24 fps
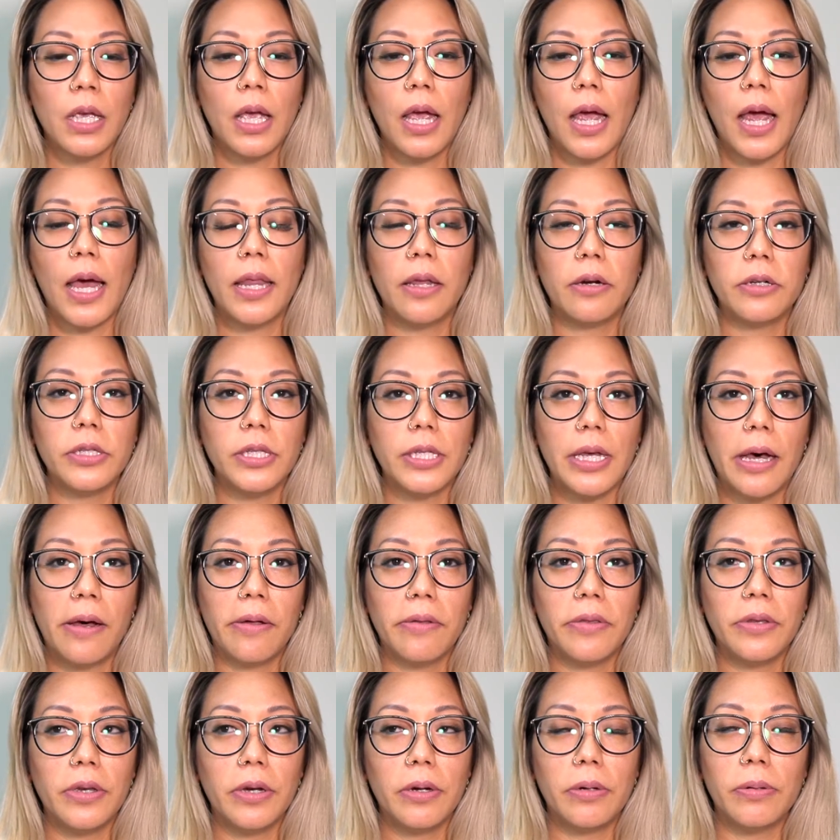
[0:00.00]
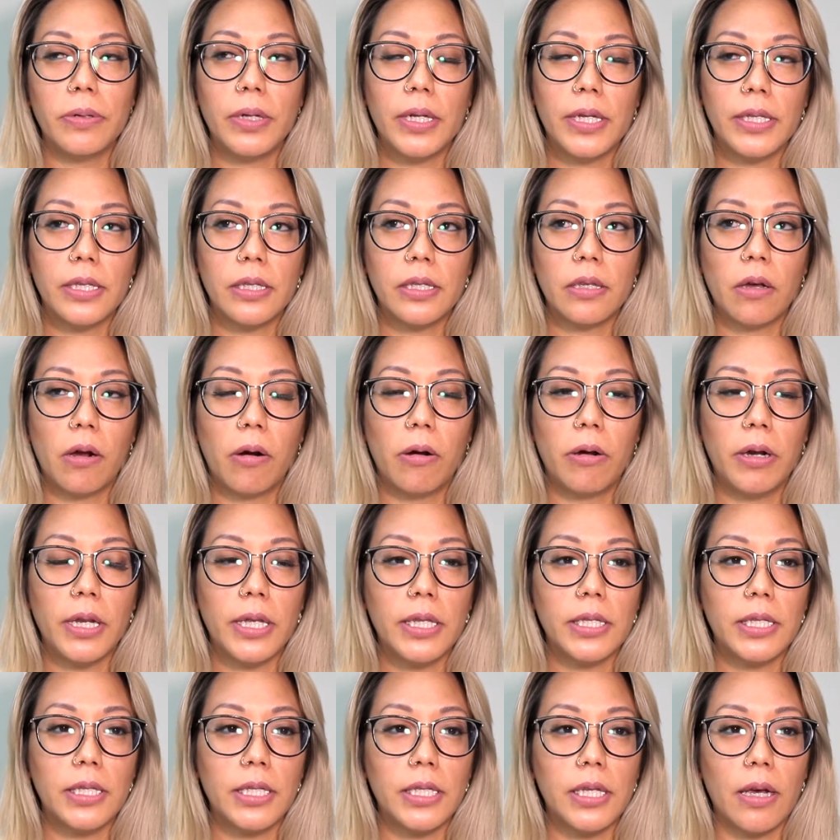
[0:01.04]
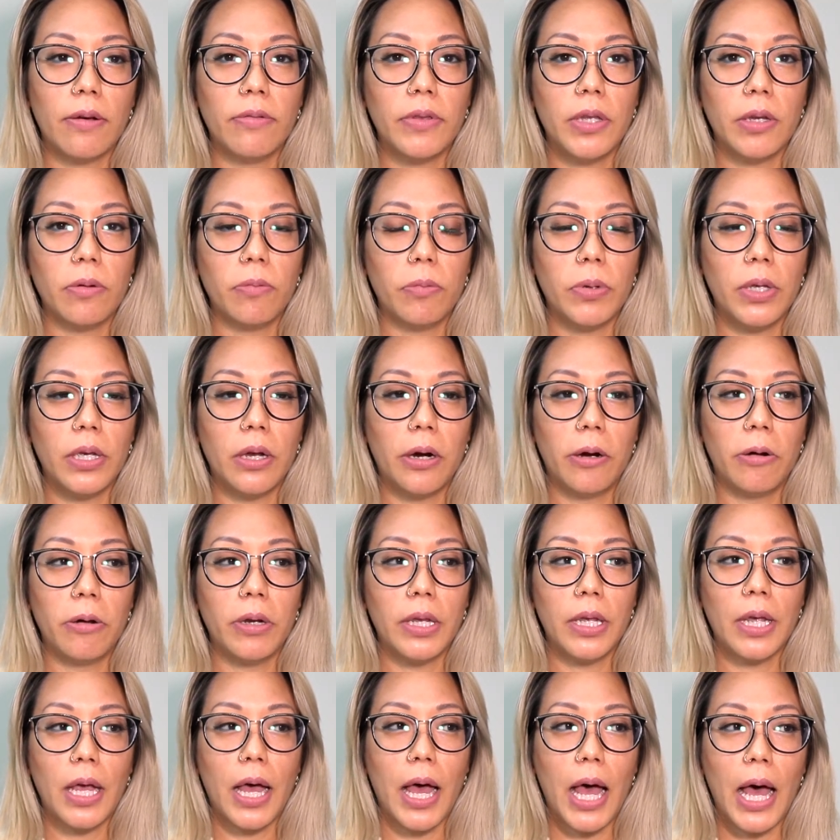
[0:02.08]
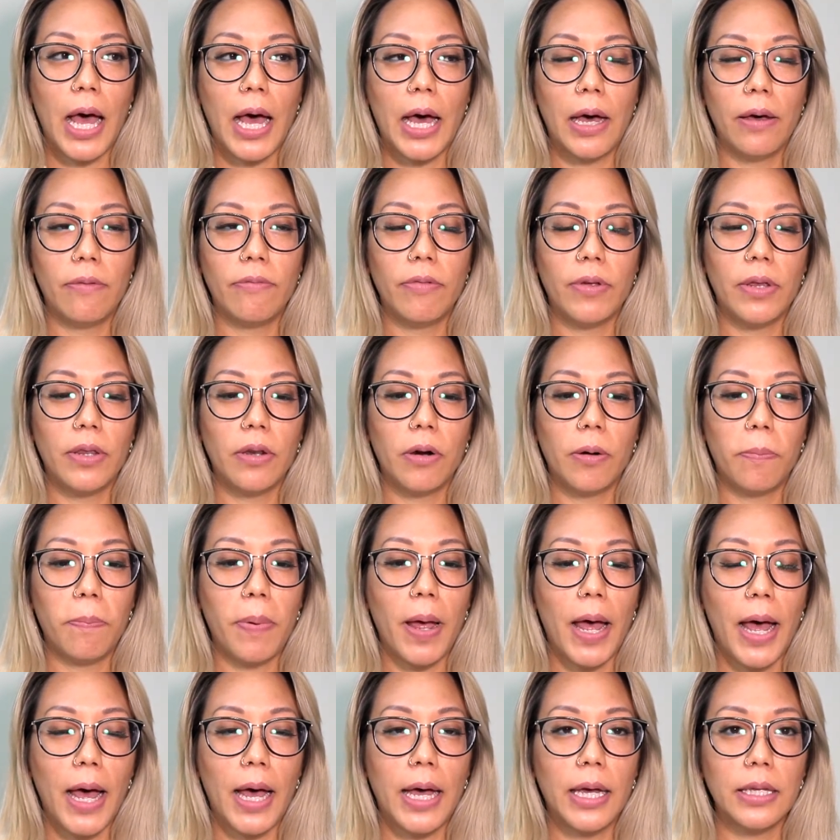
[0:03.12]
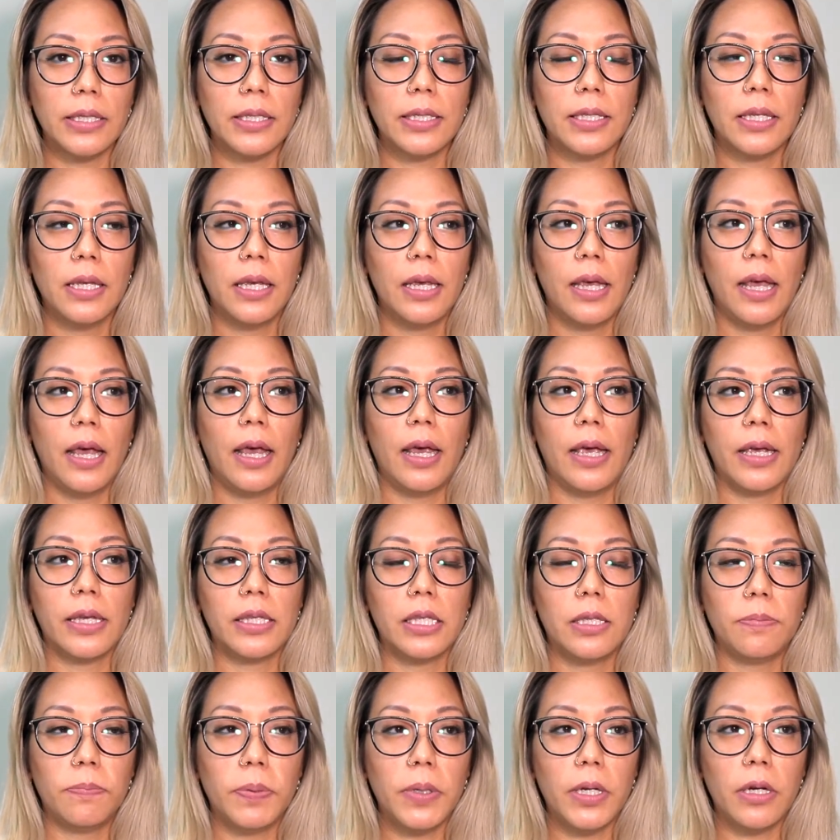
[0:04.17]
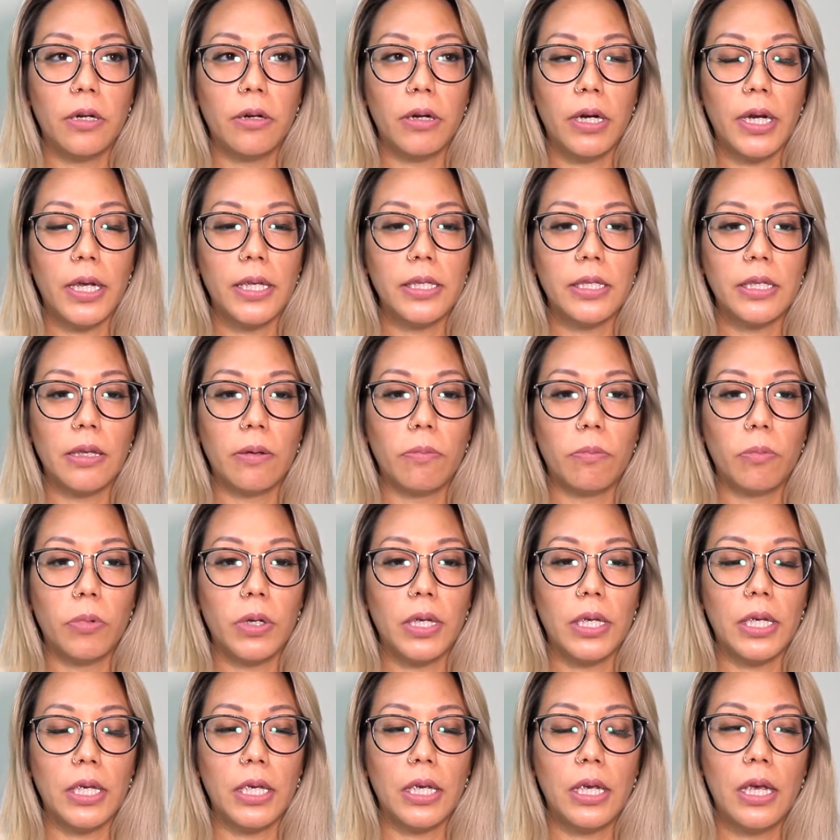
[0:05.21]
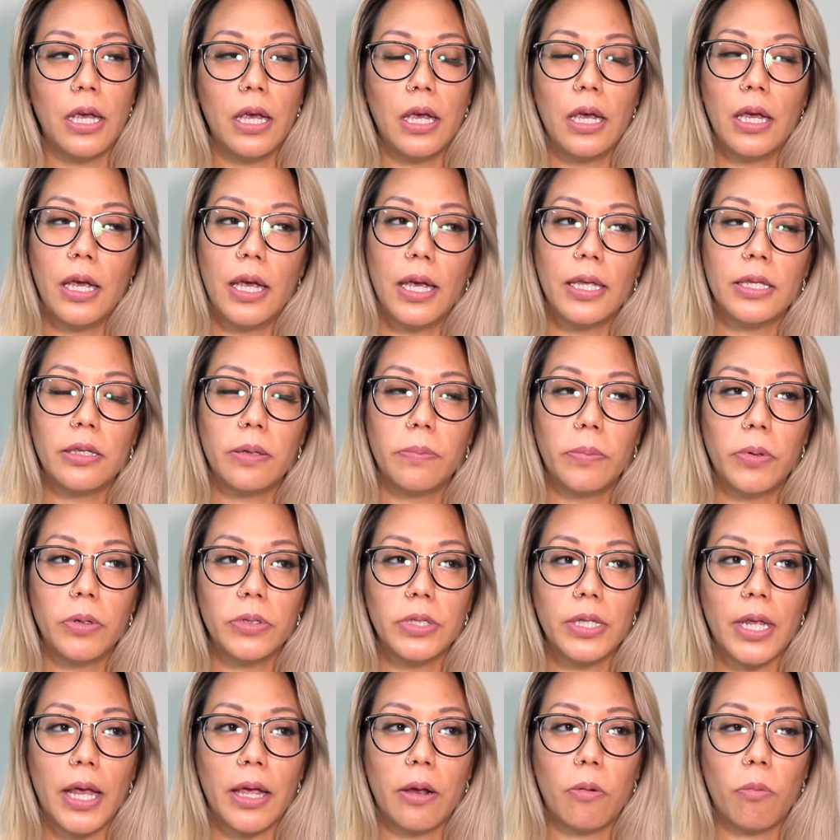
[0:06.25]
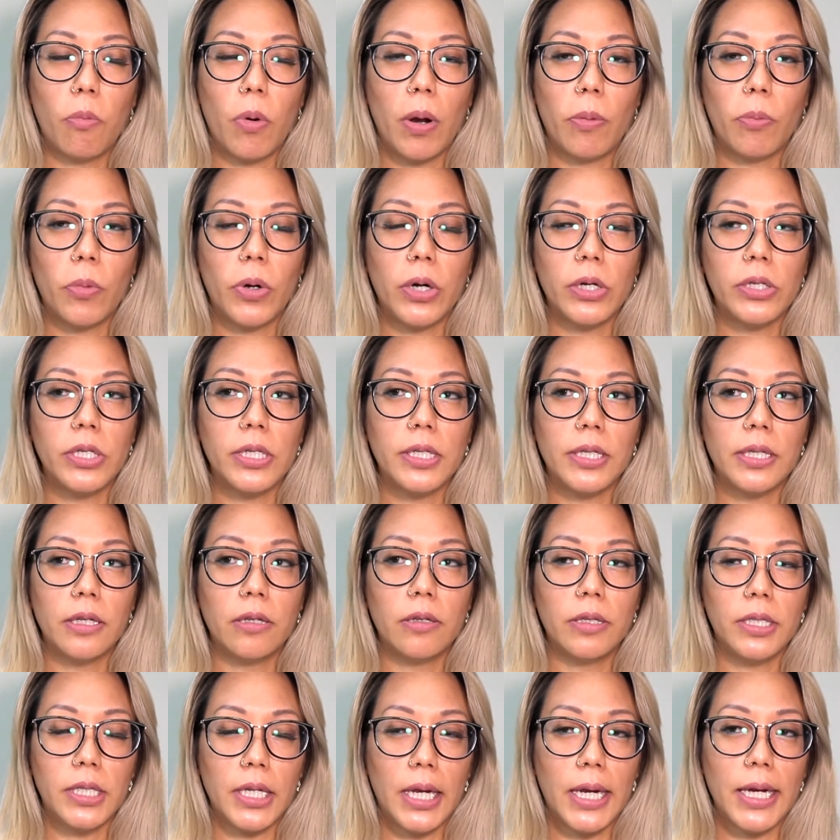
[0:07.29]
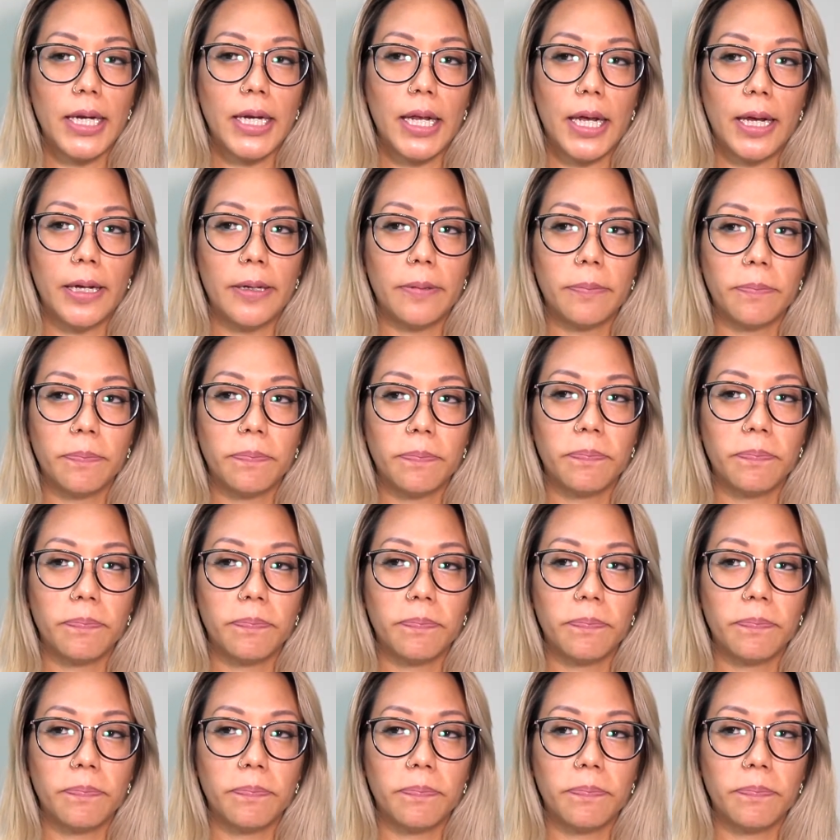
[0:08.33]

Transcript: And our south node is already stuff that we already have in our past experience. And it's almost like when we're still dating.